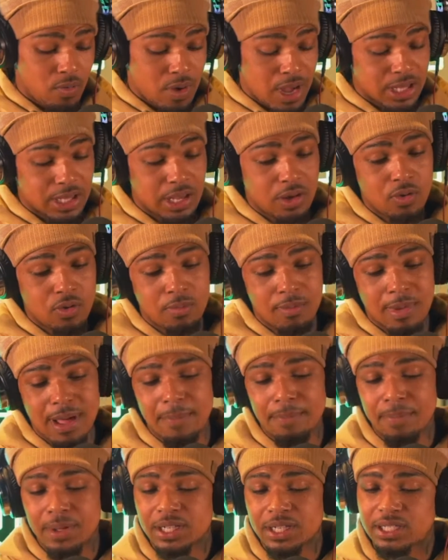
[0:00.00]
done walked in with
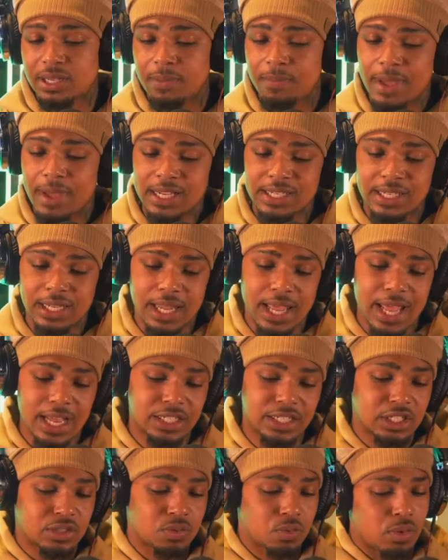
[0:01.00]
my bitch, she matching
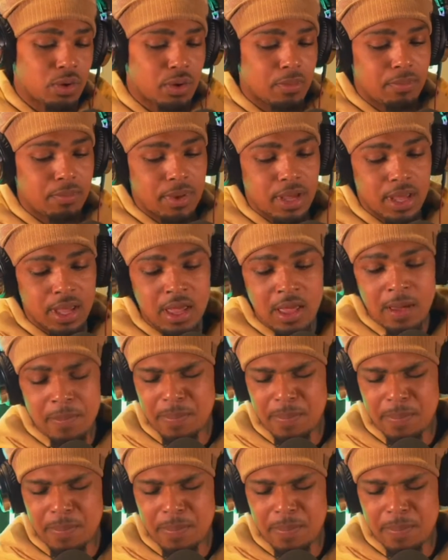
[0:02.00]
lashes with her meat.